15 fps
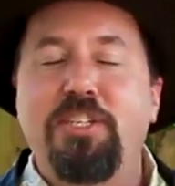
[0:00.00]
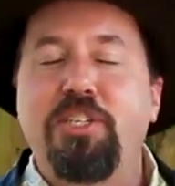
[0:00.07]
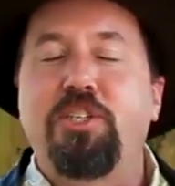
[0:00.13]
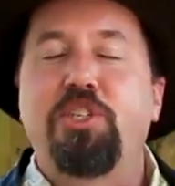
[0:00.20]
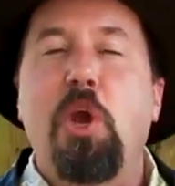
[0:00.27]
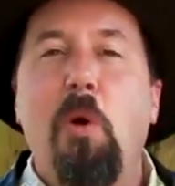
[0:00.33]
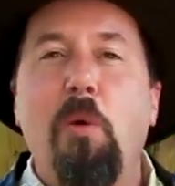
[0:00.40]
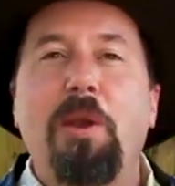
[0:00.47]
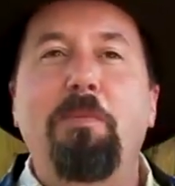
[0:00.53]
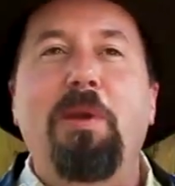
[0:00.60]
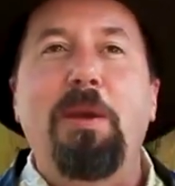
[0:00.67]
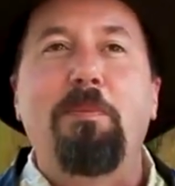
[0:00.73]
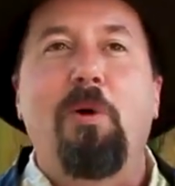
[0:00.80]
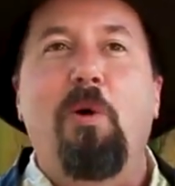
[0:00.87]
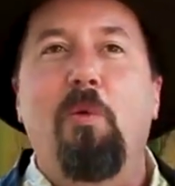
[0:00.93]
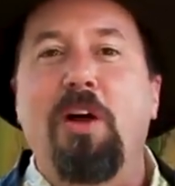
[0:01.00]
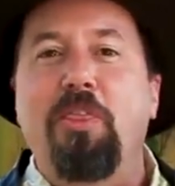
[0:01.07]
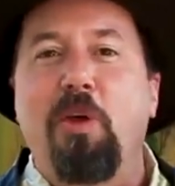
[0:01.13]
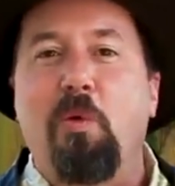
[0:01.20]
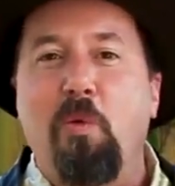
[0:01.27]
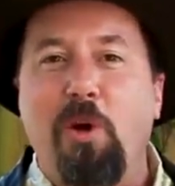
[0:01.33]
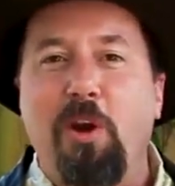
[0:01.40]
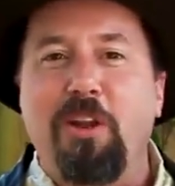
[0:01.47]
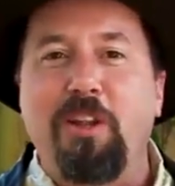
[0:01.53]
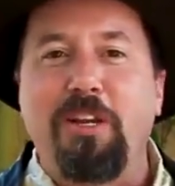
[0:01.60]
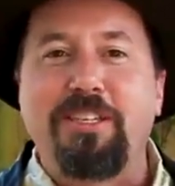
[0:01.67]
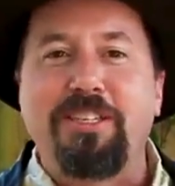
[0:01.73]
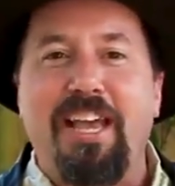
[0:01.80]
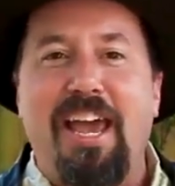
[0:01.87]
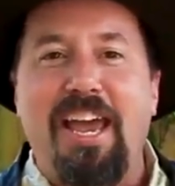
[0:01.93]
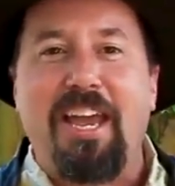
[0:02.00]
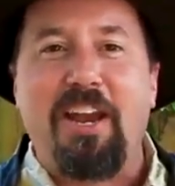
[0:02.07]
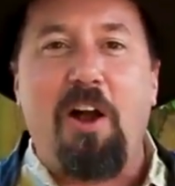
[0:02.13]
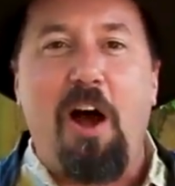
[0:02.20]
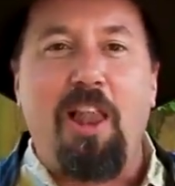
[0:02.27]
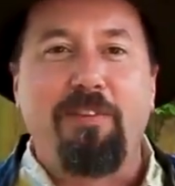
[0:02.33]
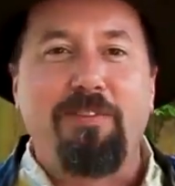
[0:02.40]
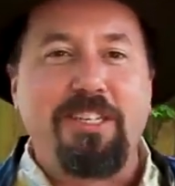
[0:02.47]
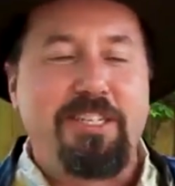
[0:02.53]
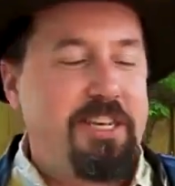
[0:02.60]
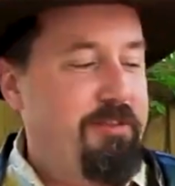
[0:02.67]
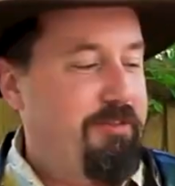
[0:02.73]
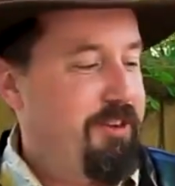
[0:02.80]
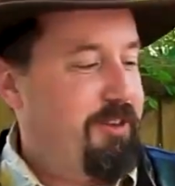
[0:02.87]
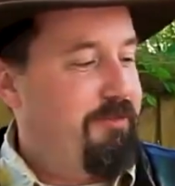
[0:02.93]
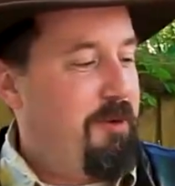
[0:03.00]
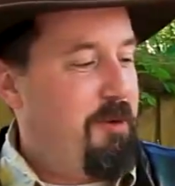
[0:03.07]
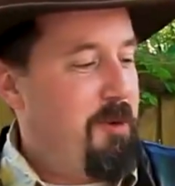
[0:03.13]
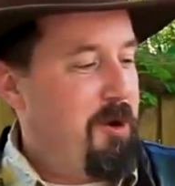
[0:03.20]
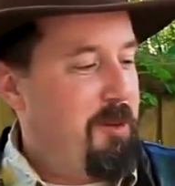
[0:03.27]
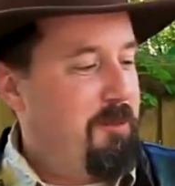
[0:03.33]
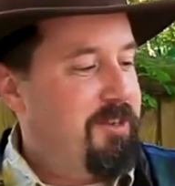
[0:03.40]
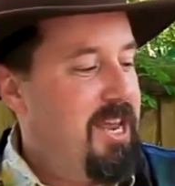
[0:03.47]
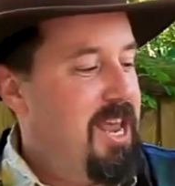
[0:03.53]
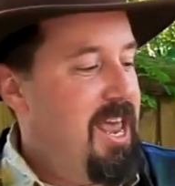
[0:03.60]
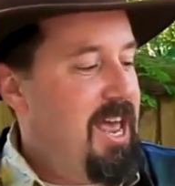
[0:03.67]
showing people what the world looks like in all of its different forms.